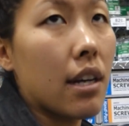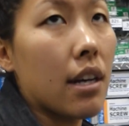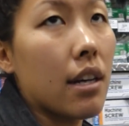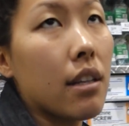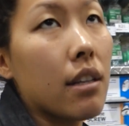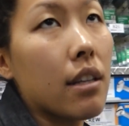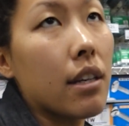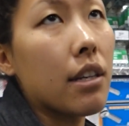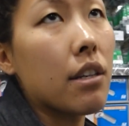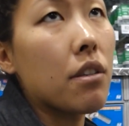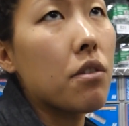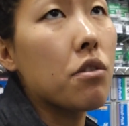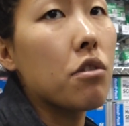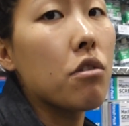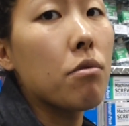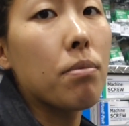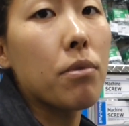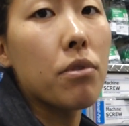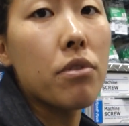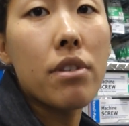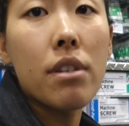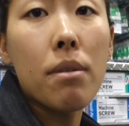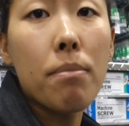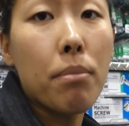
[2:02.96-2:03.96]
not like
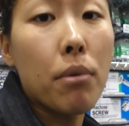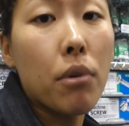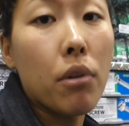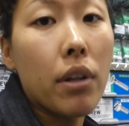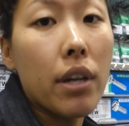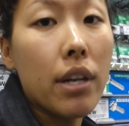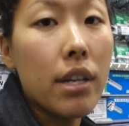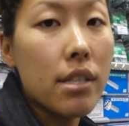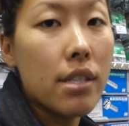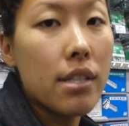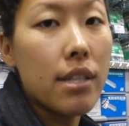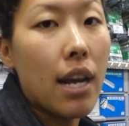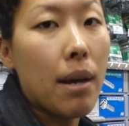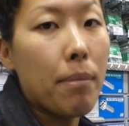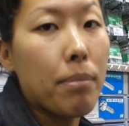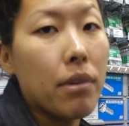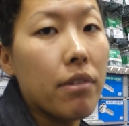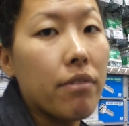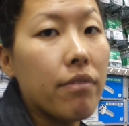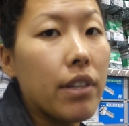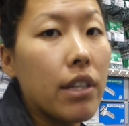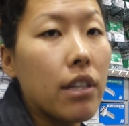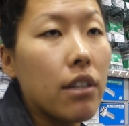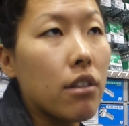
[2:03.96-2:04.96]
super simple, like snap
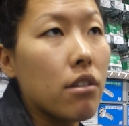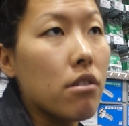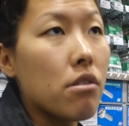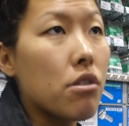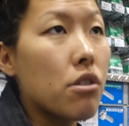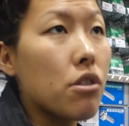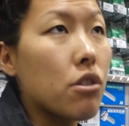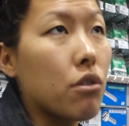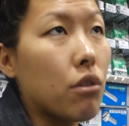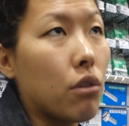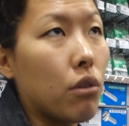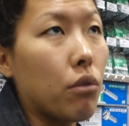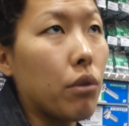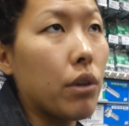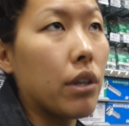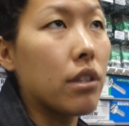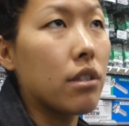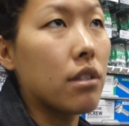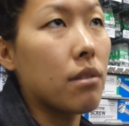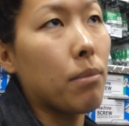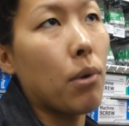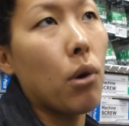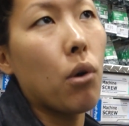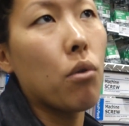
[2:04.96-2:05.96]
your fingers, screw
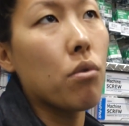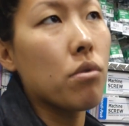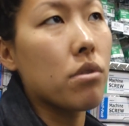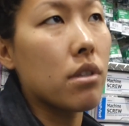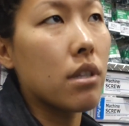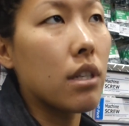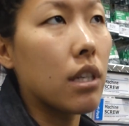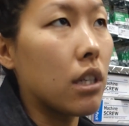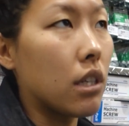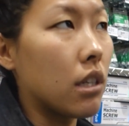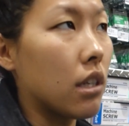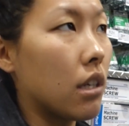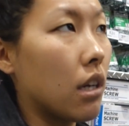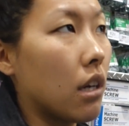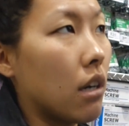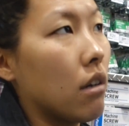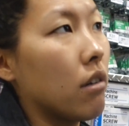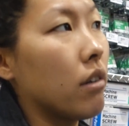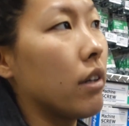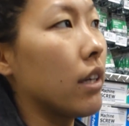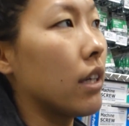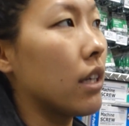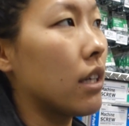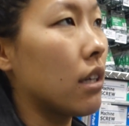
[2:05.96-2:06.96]
in some holes, and there you
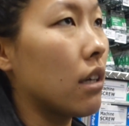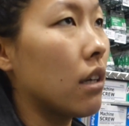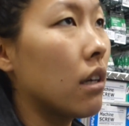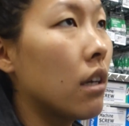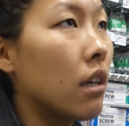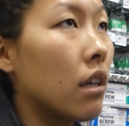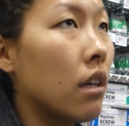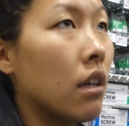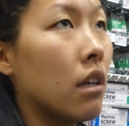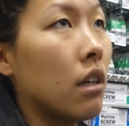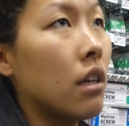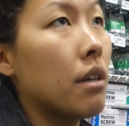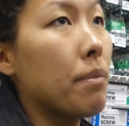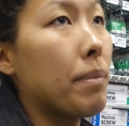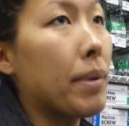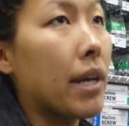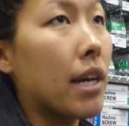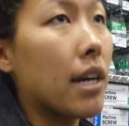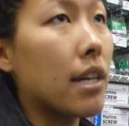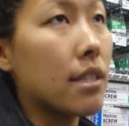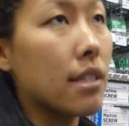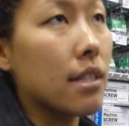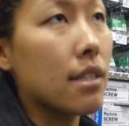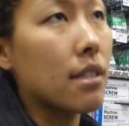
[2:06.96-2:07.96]
go. Like,
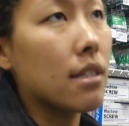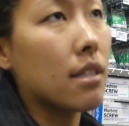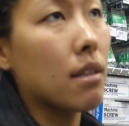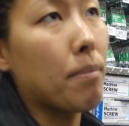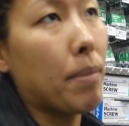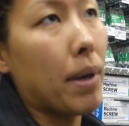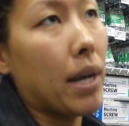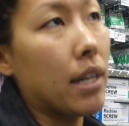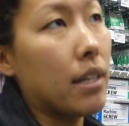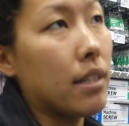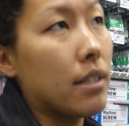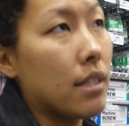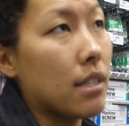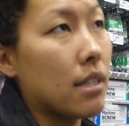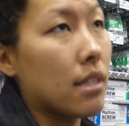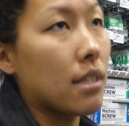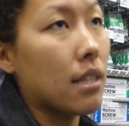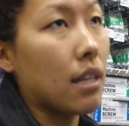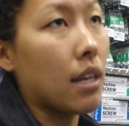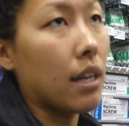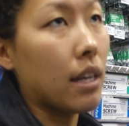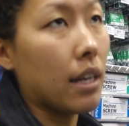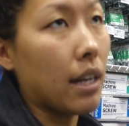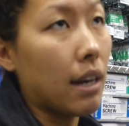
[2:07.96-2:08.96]
because it's cement,
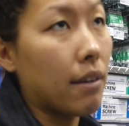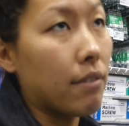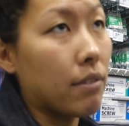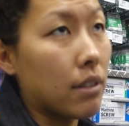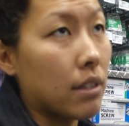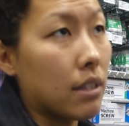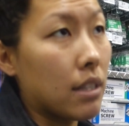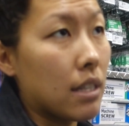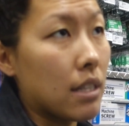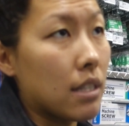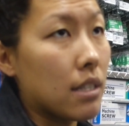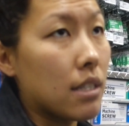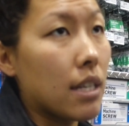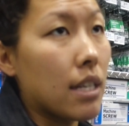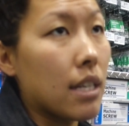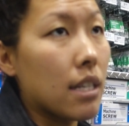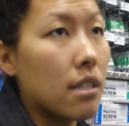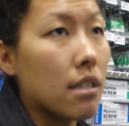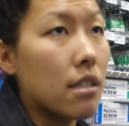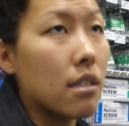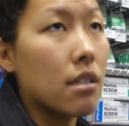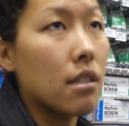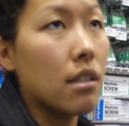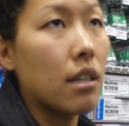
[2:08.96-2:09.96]
it's like everything
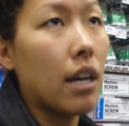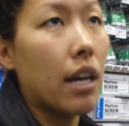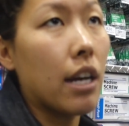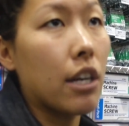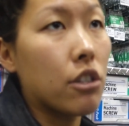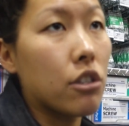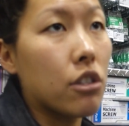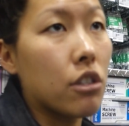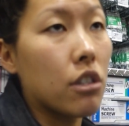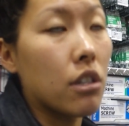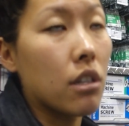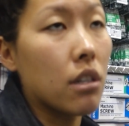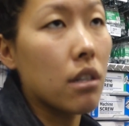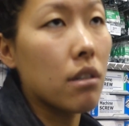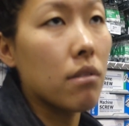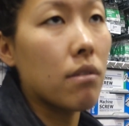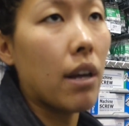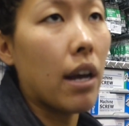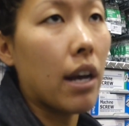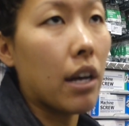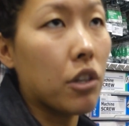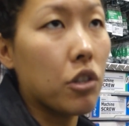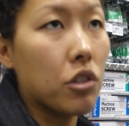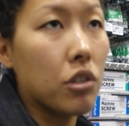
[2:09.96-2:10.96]
takes extra,
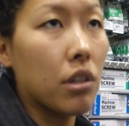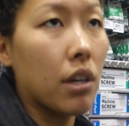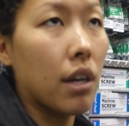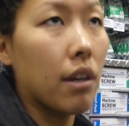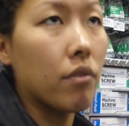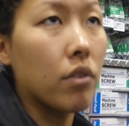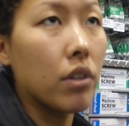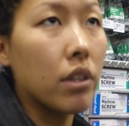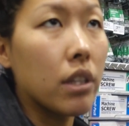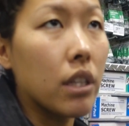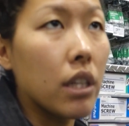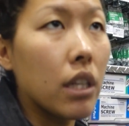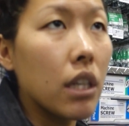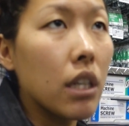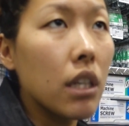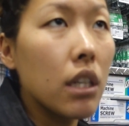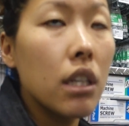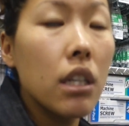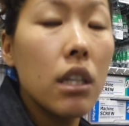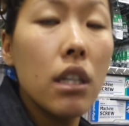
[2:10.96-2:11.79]
extra everything.